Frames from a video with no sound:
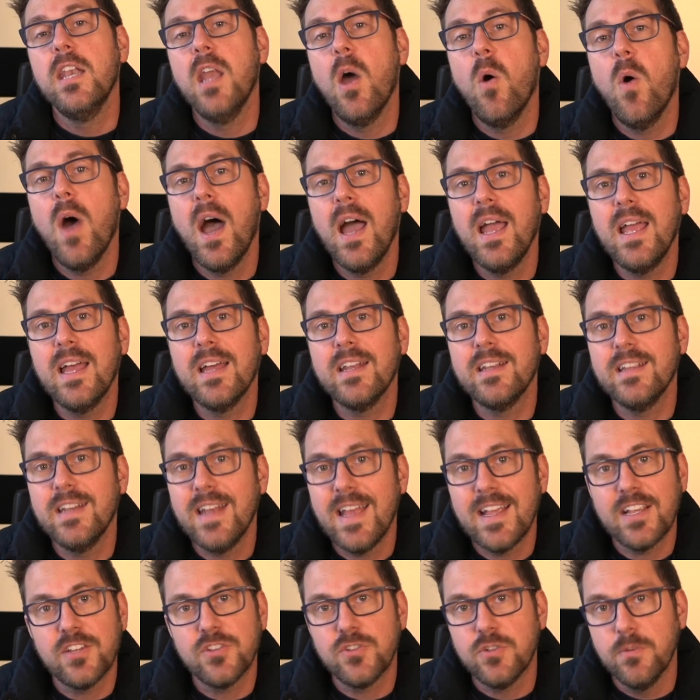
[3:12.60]
Now I add an
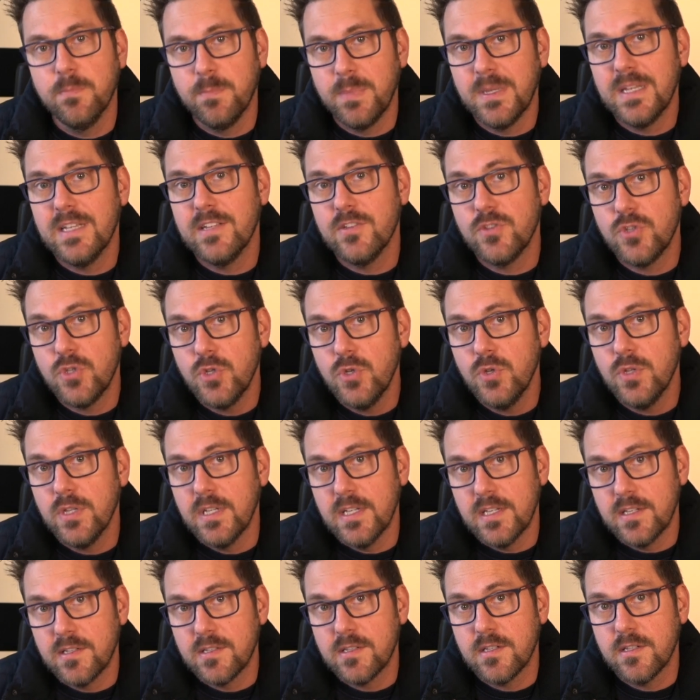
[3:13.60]
extra bit to
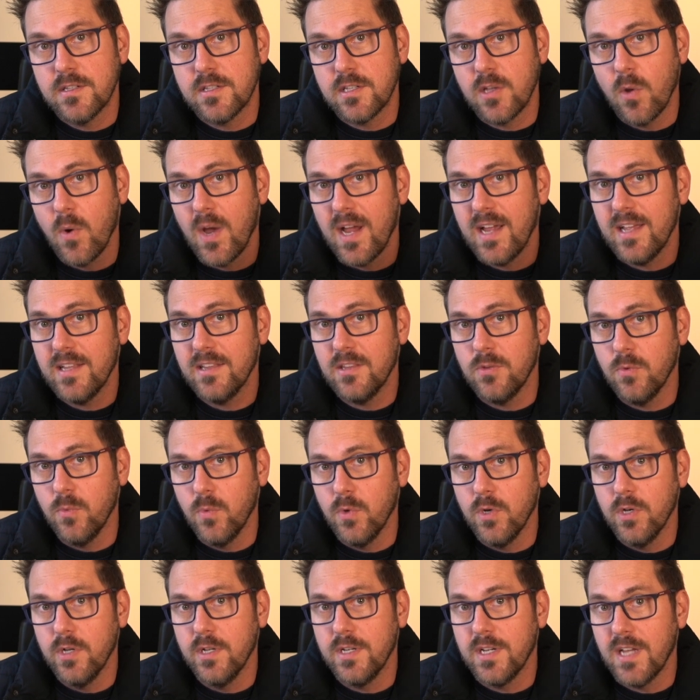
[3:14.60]
this, so I add the
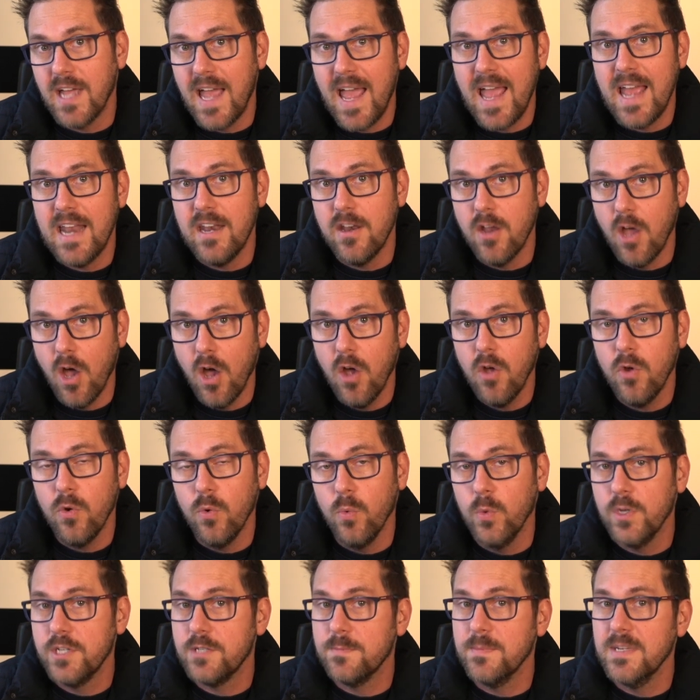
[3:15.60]
word NO,
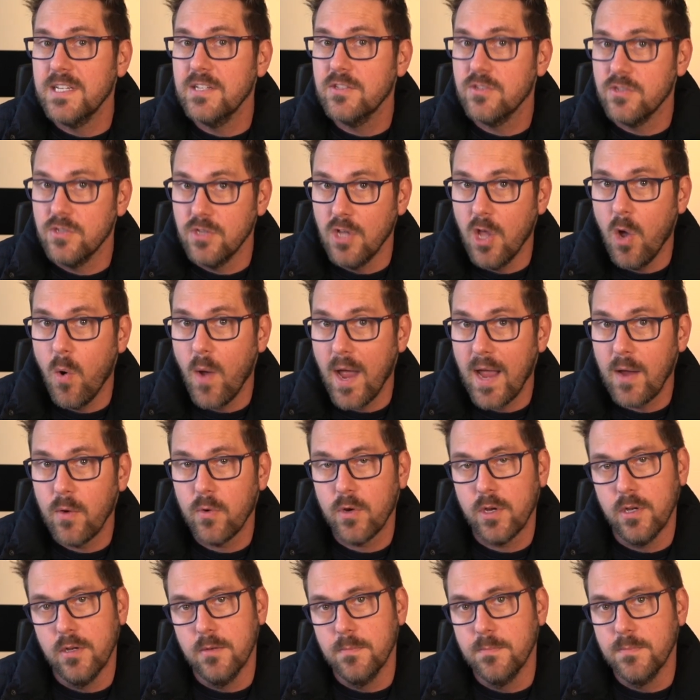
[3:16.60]
which means no
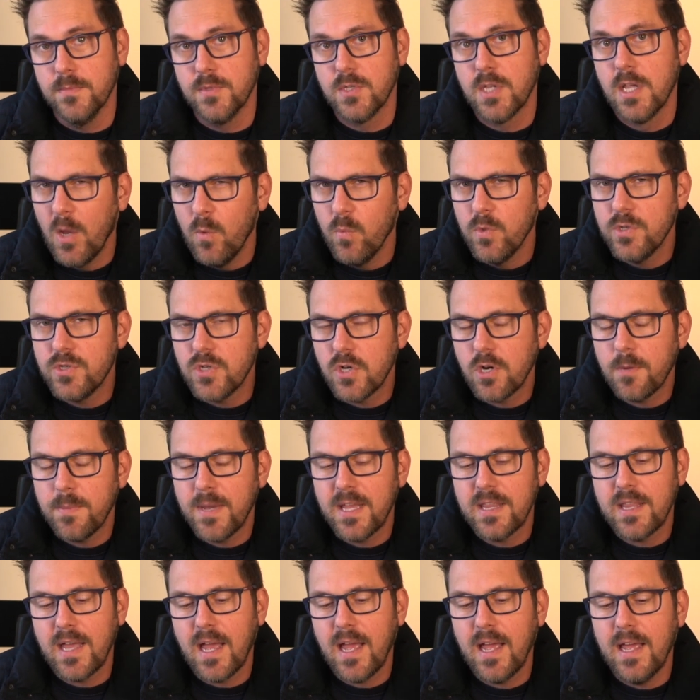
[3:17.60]
outcomes, and we'll talk
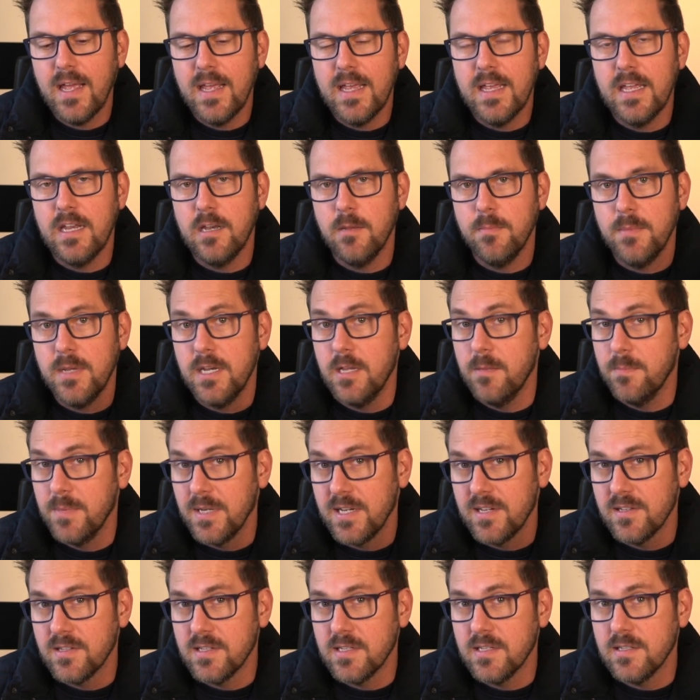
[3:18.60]
about that in a minute,
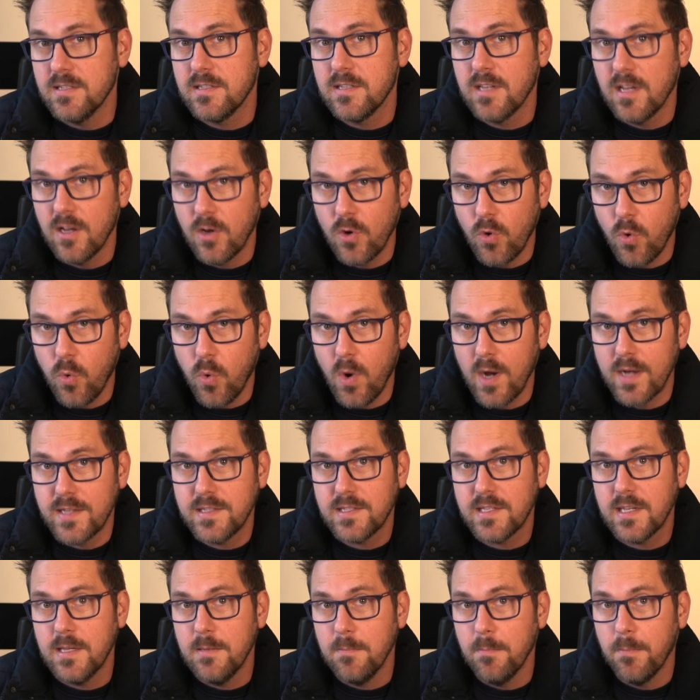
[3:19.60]
because it's
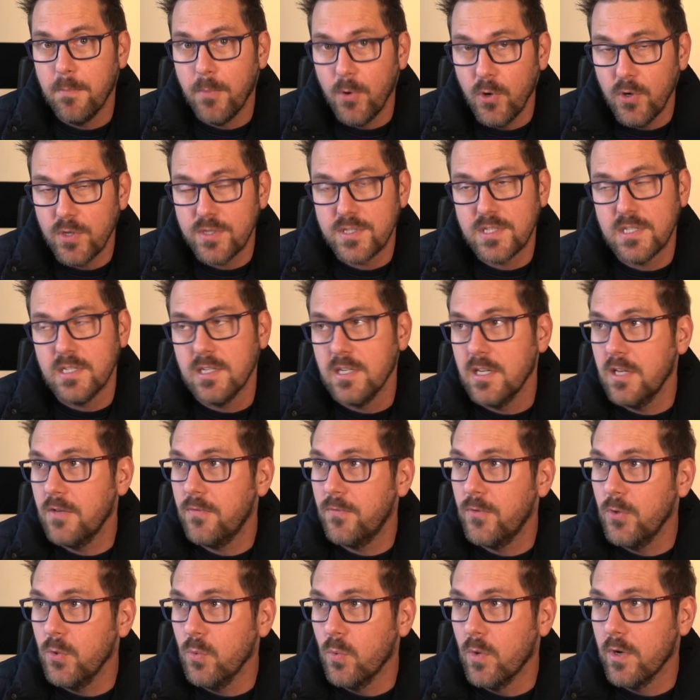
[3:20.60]
quite important
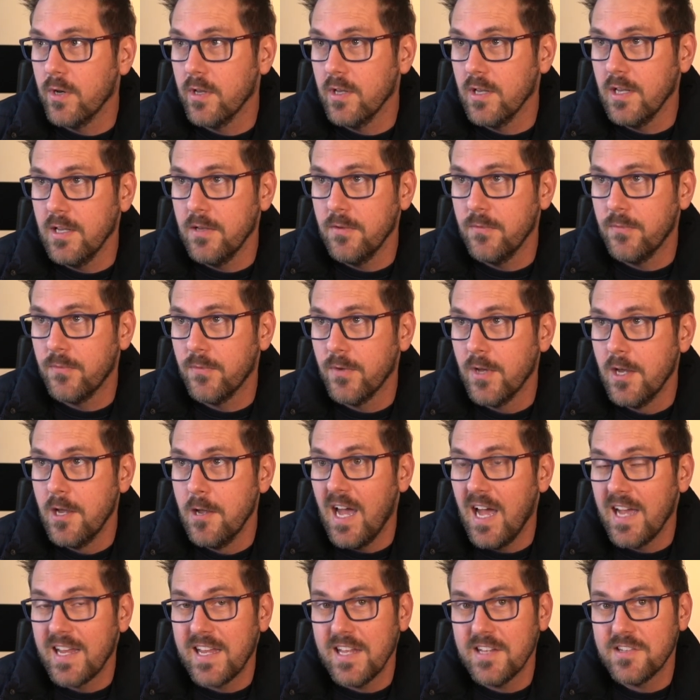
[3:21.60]
if you want to live,
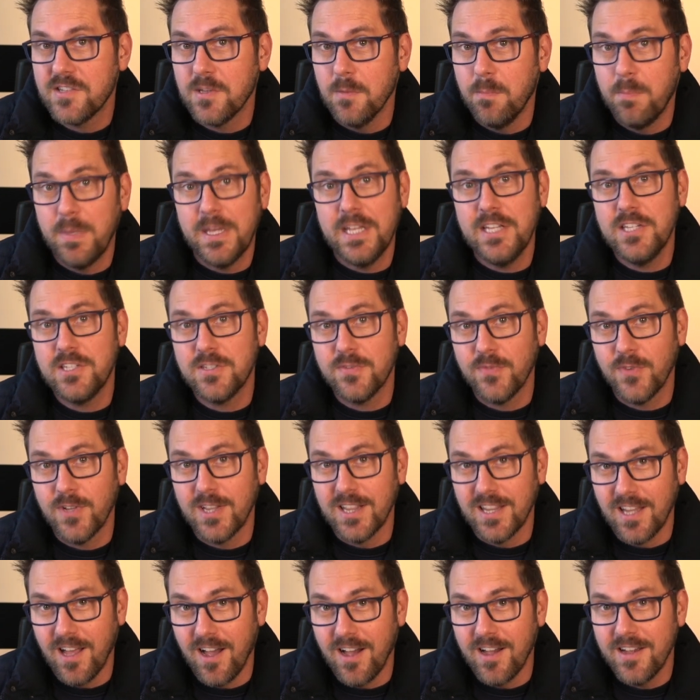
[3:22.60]
I guess, a peaceful
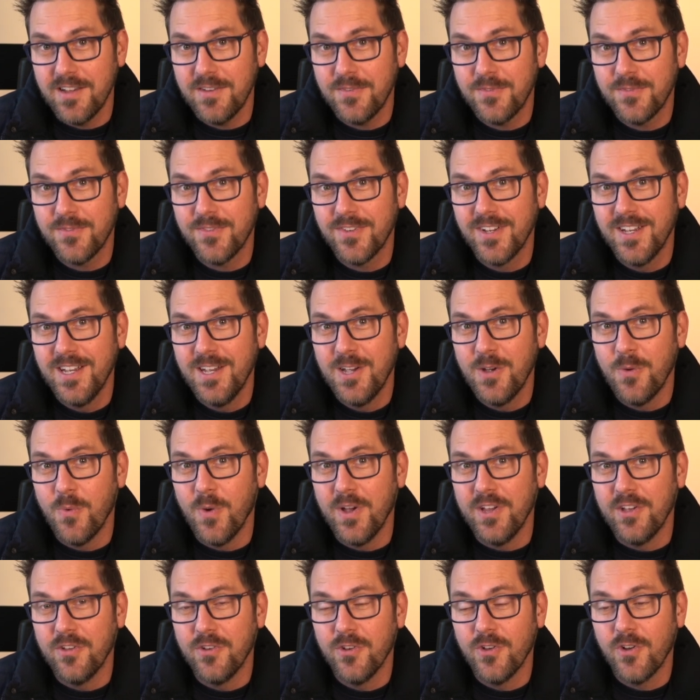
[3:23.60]
life where
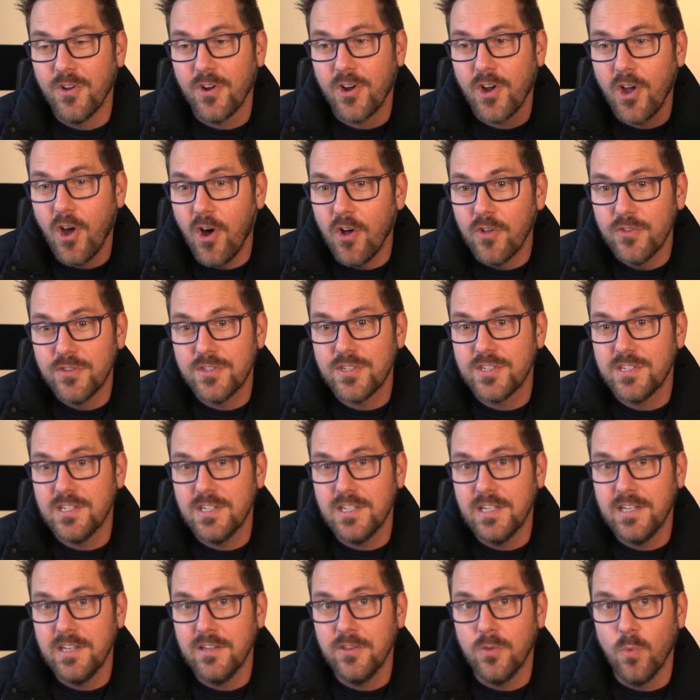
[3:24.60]
you're not
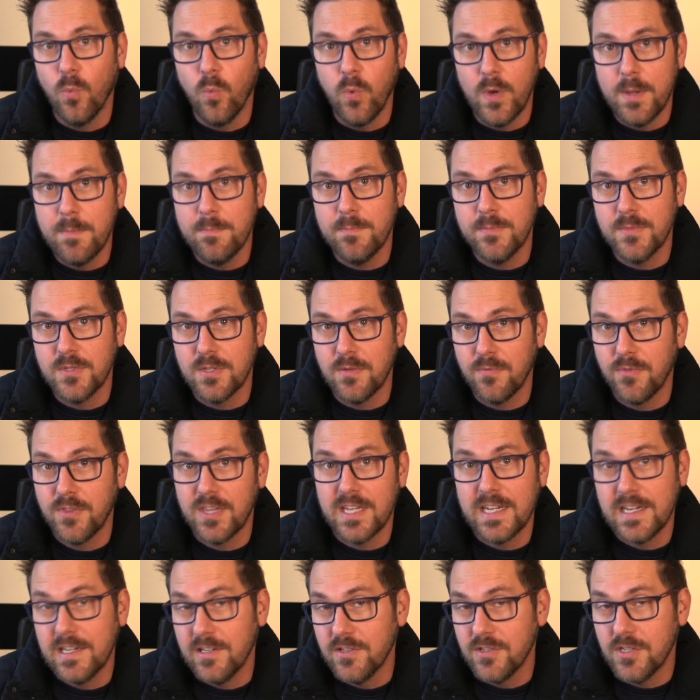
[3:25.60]
constantly at the whims of
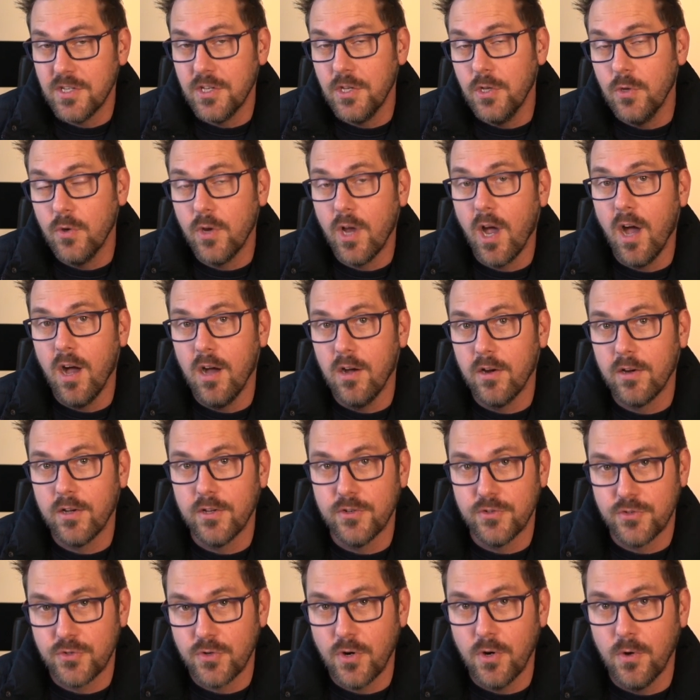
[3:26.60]
things that you can't
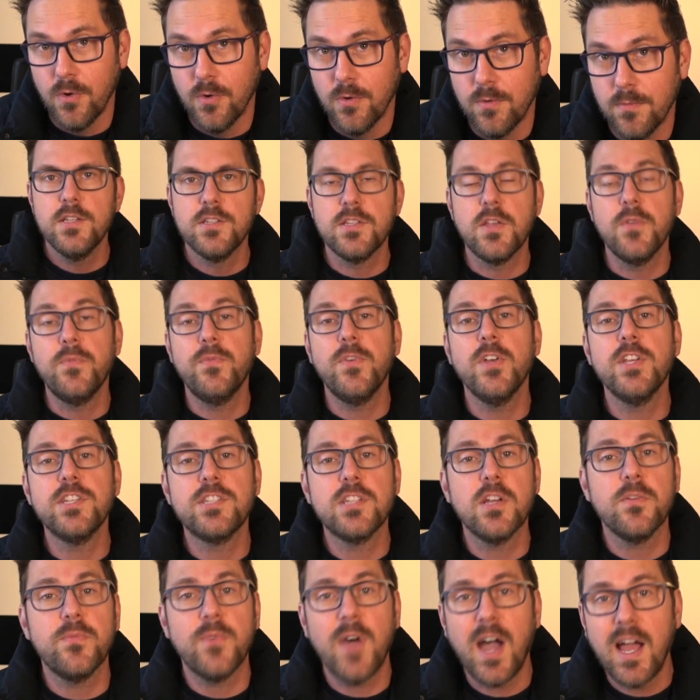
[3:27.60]
control. So first
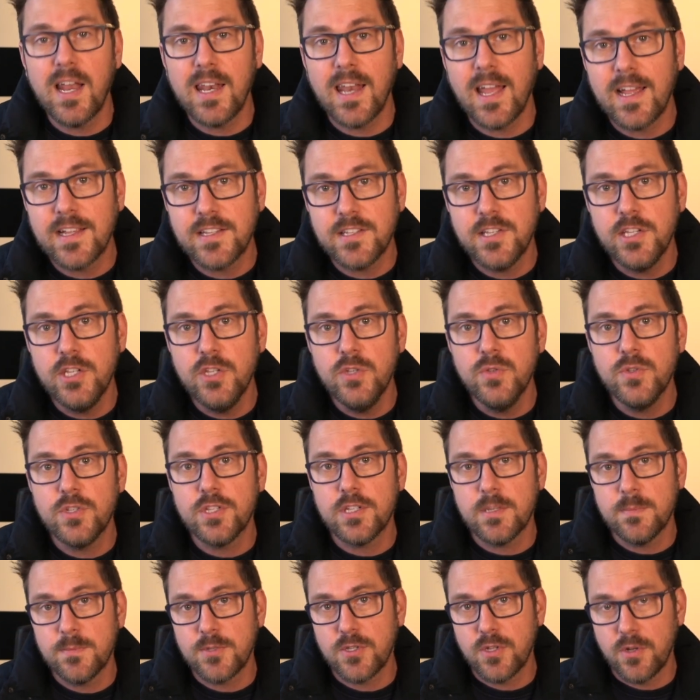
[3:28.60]
off, I like to use
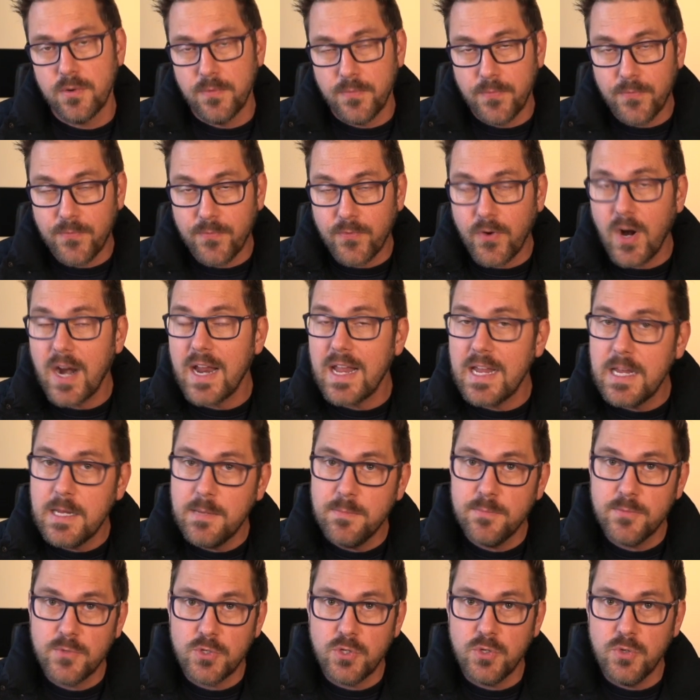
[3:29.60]
some sort of
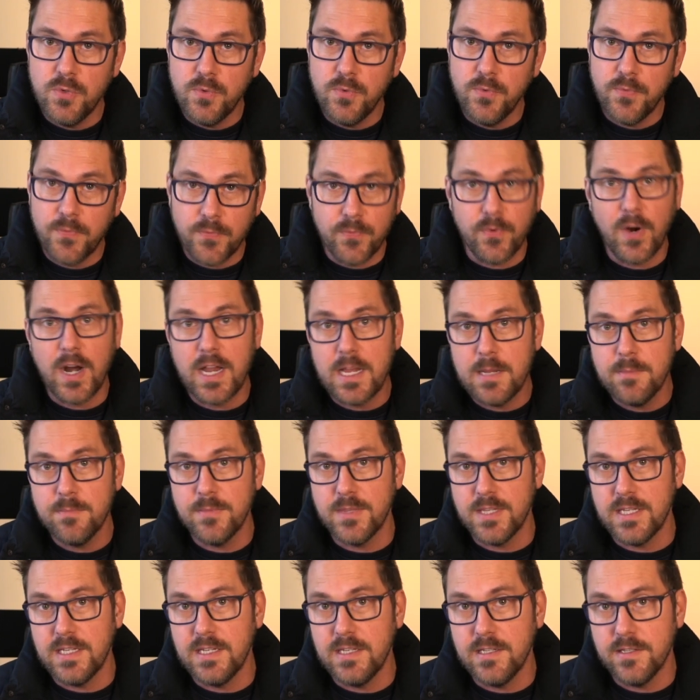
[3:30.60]
frame to frame
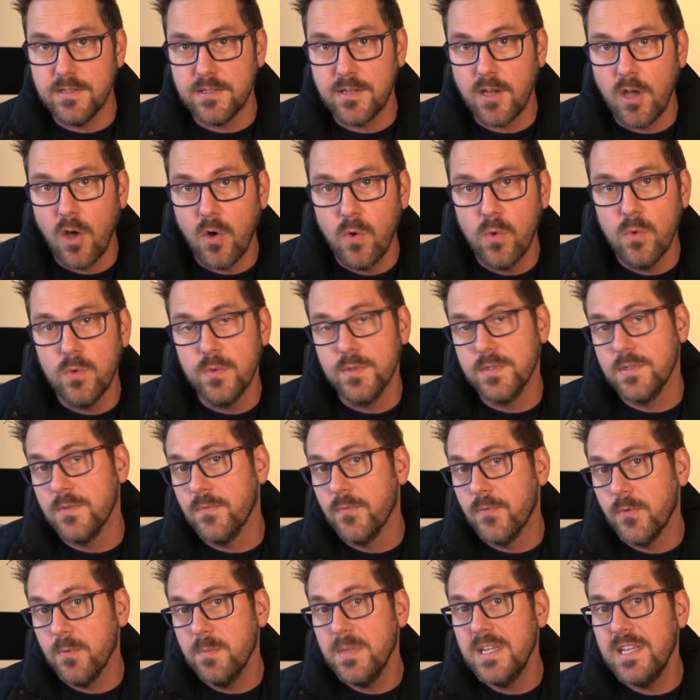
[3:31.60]
these goals, and
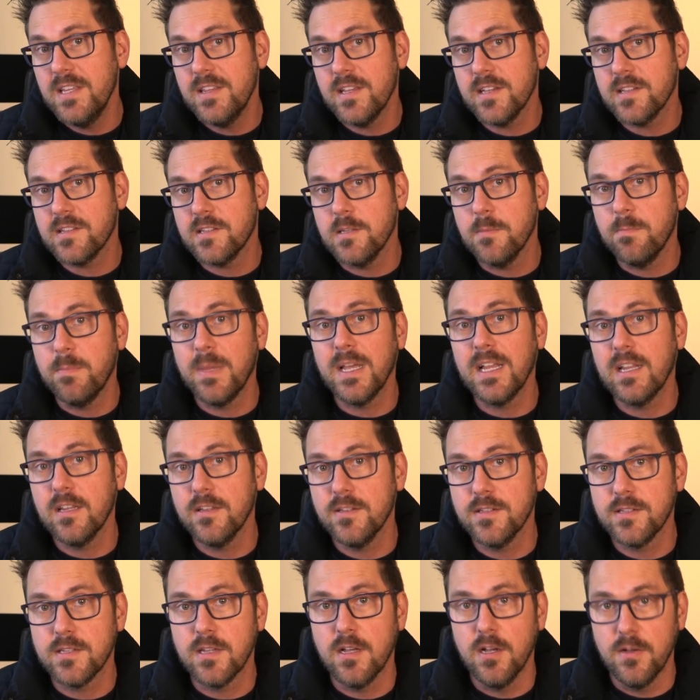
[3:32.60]
for me that's the
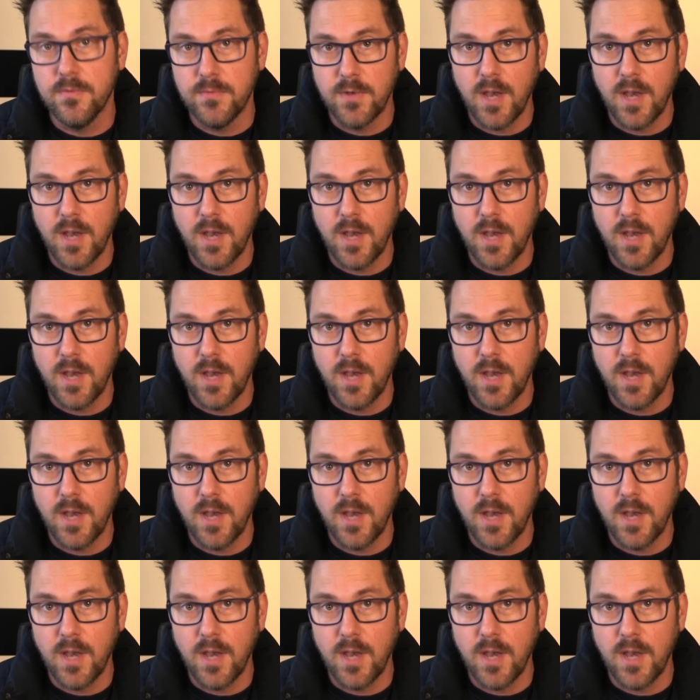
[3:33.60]
Pillars of